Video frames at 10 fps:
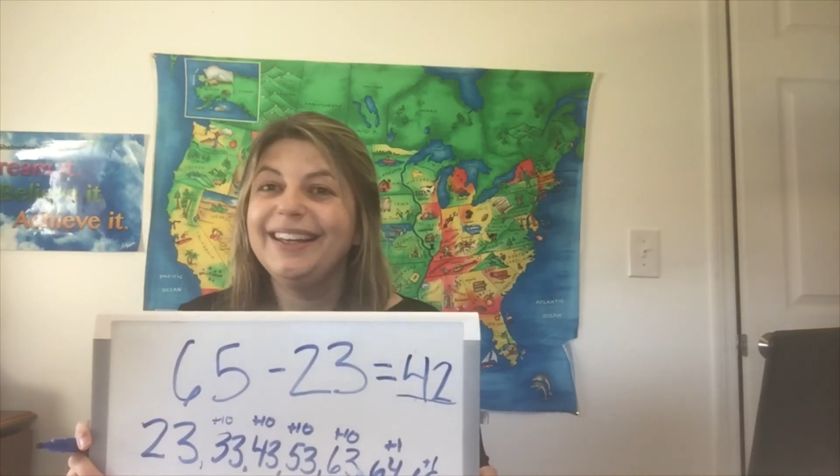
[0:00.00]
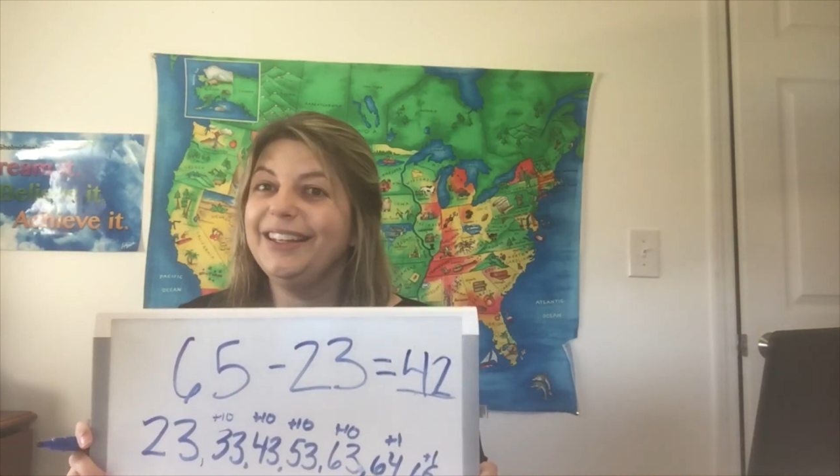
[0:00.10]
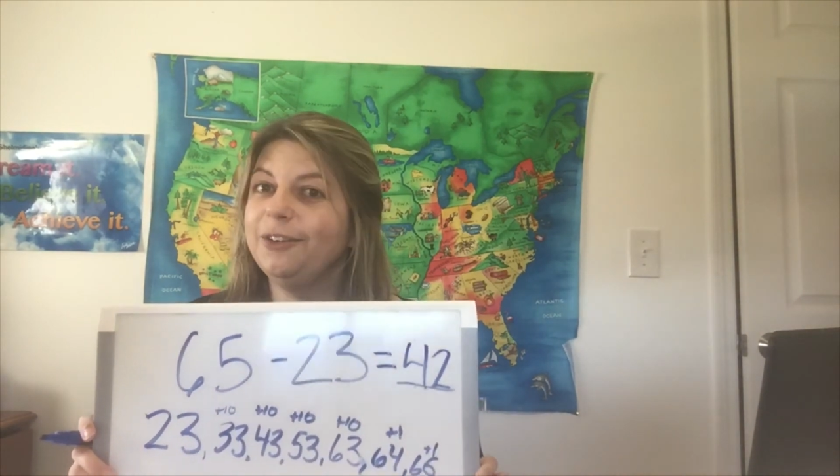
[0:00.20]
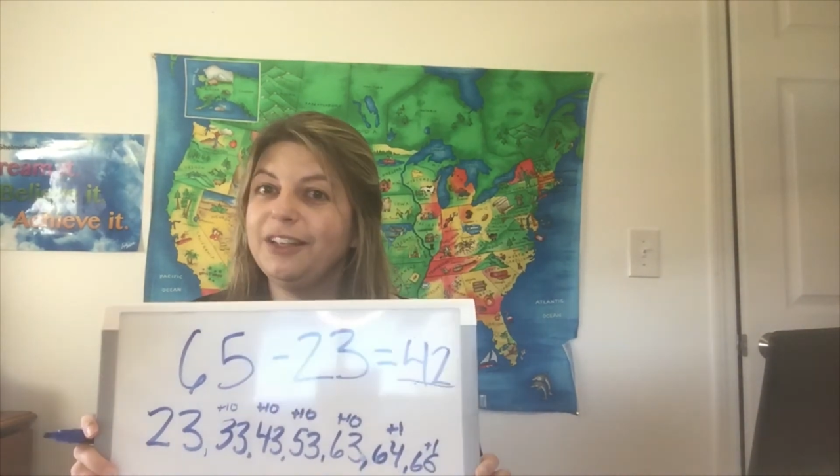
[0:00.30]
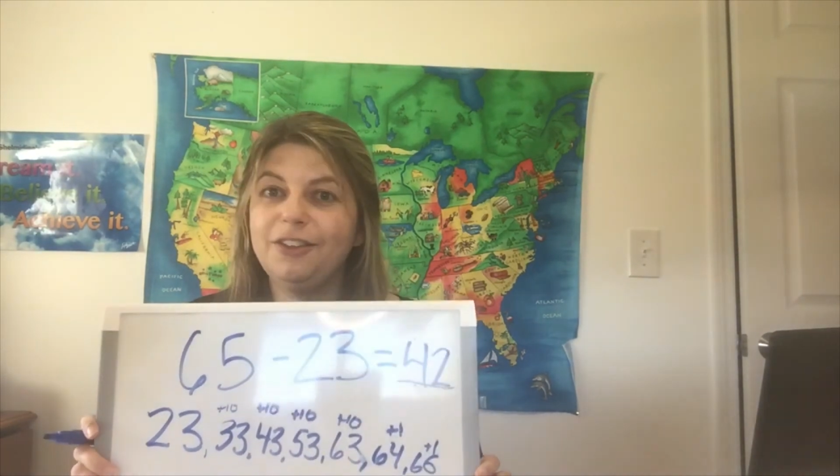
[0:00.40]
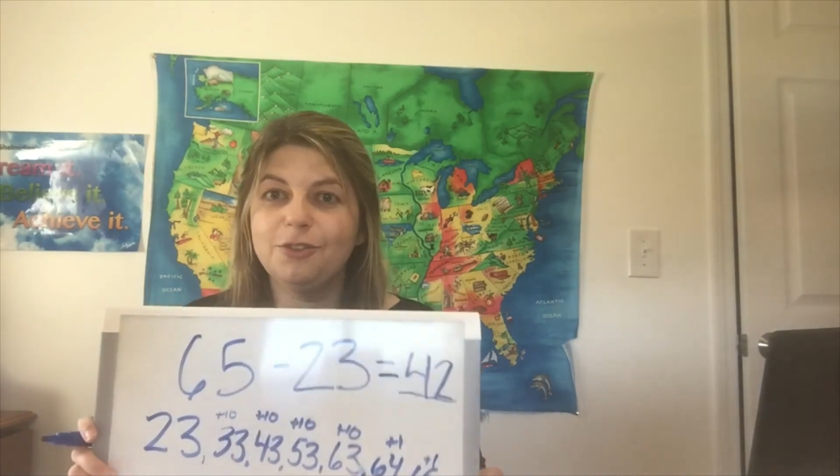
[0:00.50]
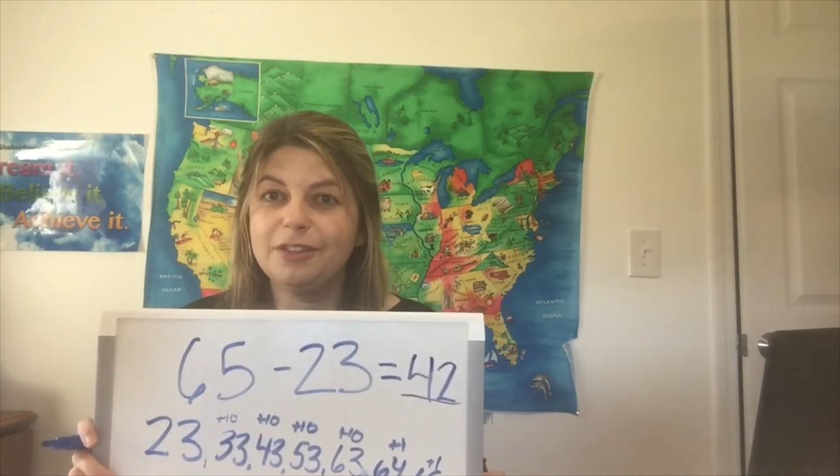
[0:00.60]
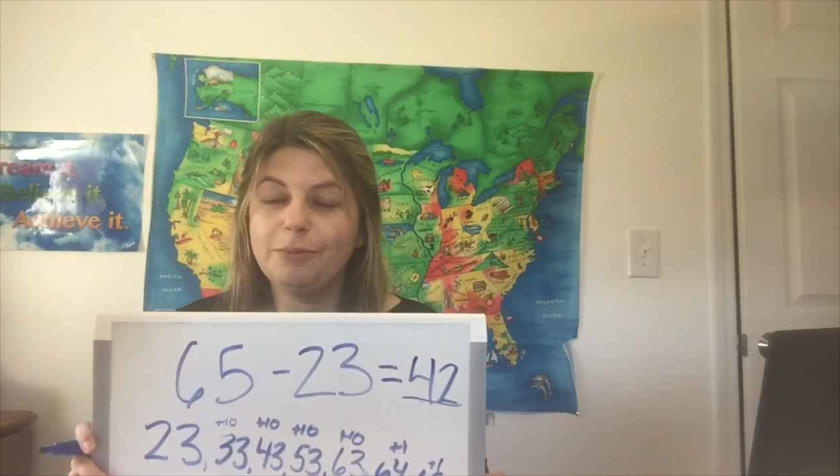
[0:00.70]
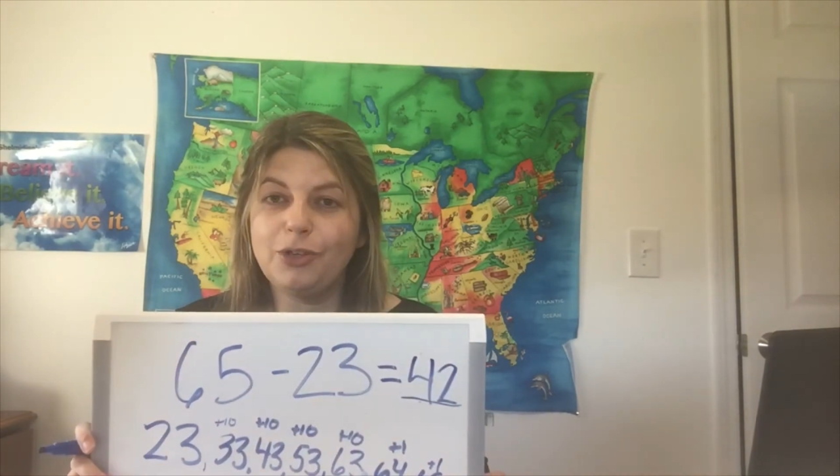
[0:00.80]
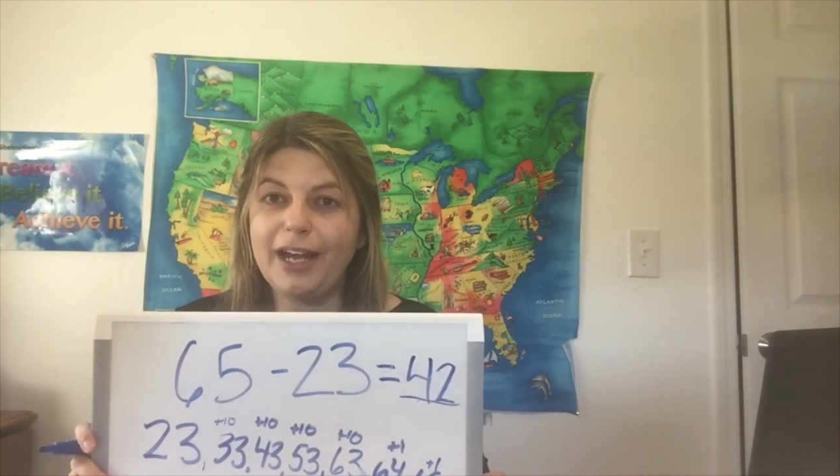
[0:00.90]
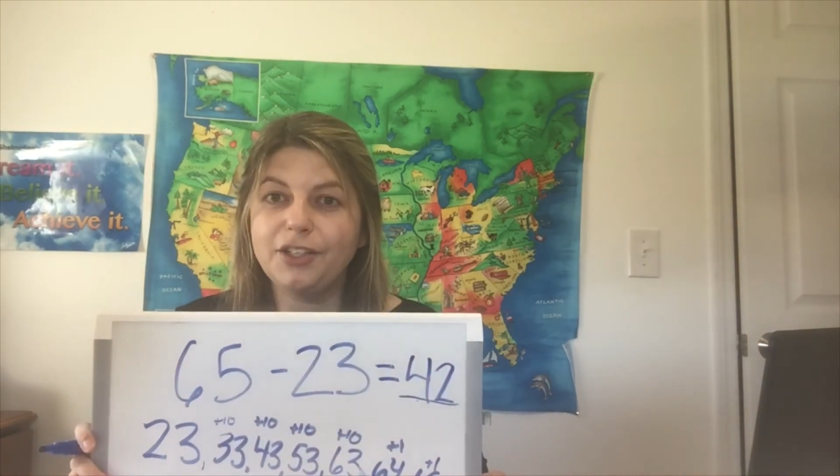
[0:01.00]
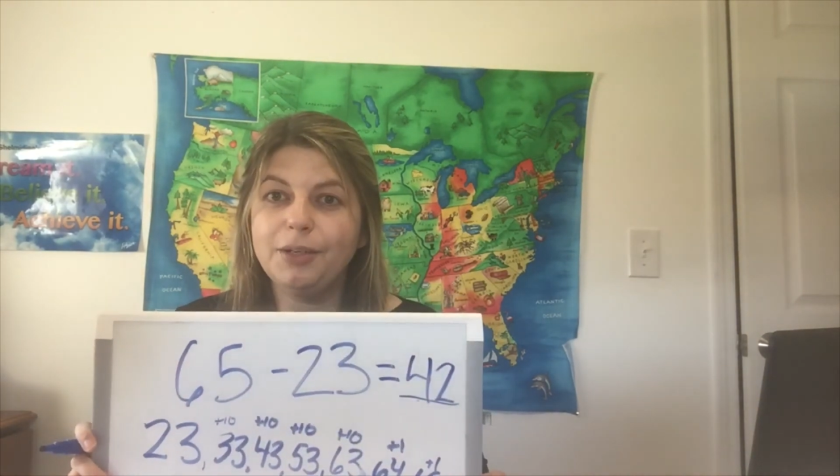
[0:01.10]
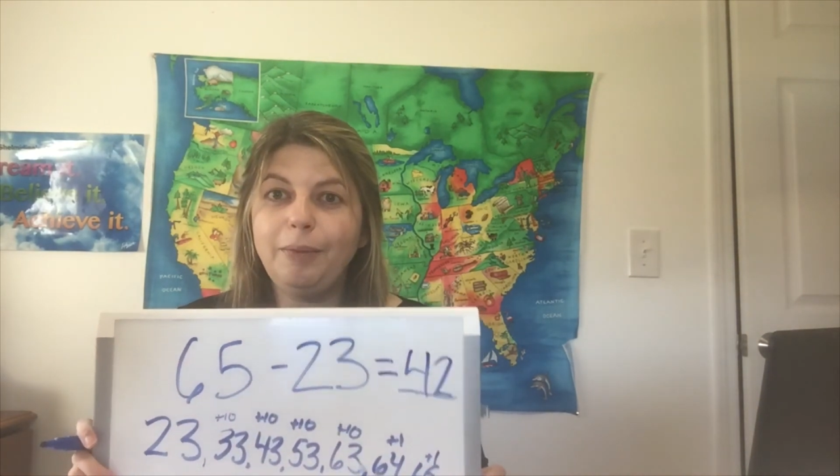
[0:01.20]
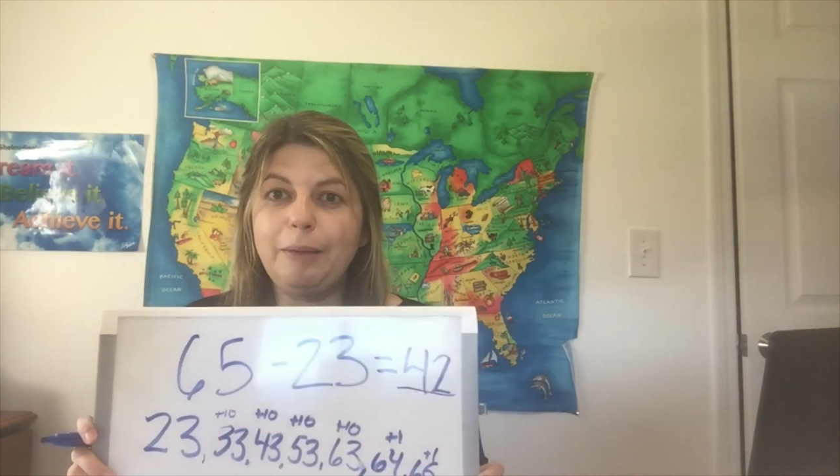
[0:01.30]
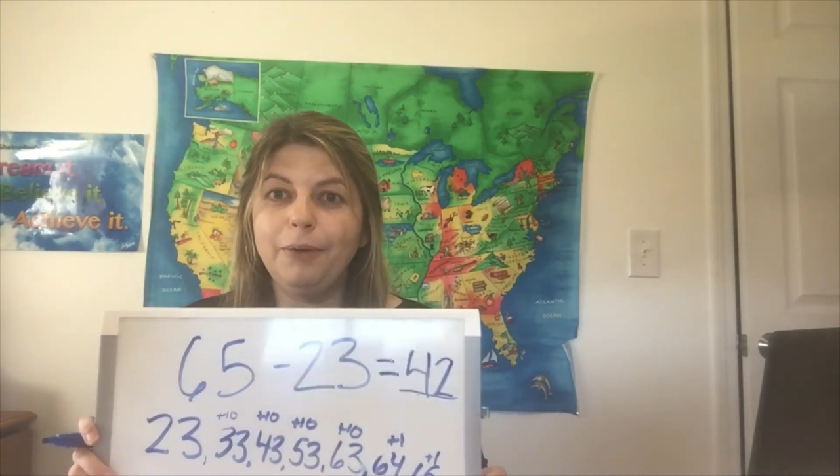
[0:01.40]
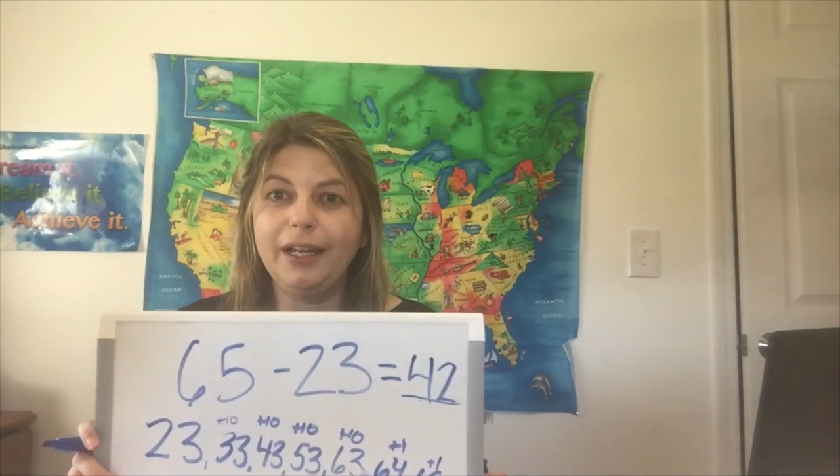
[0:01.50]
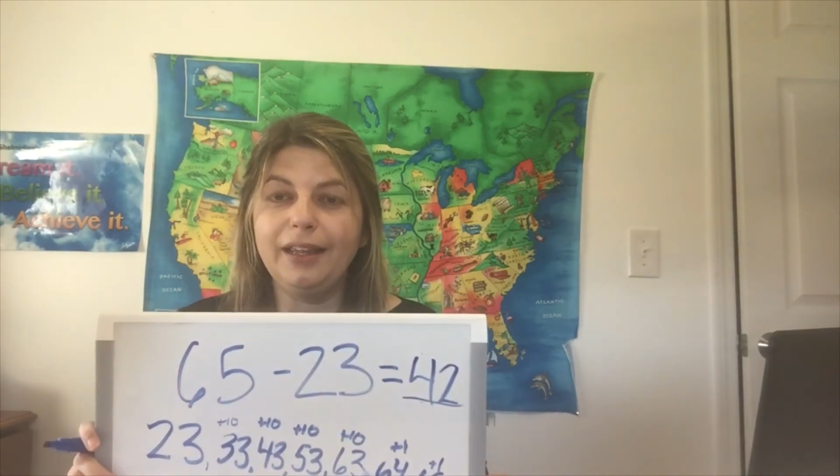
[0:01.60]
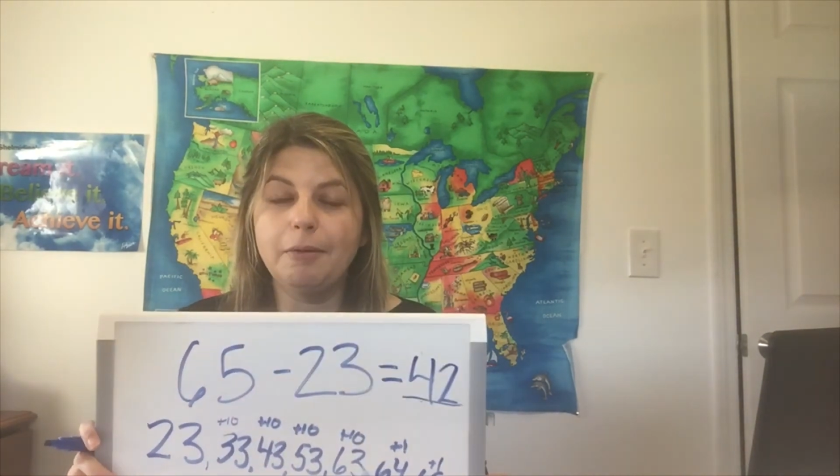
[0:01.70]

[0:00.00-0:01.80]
You can use subtraction by breaking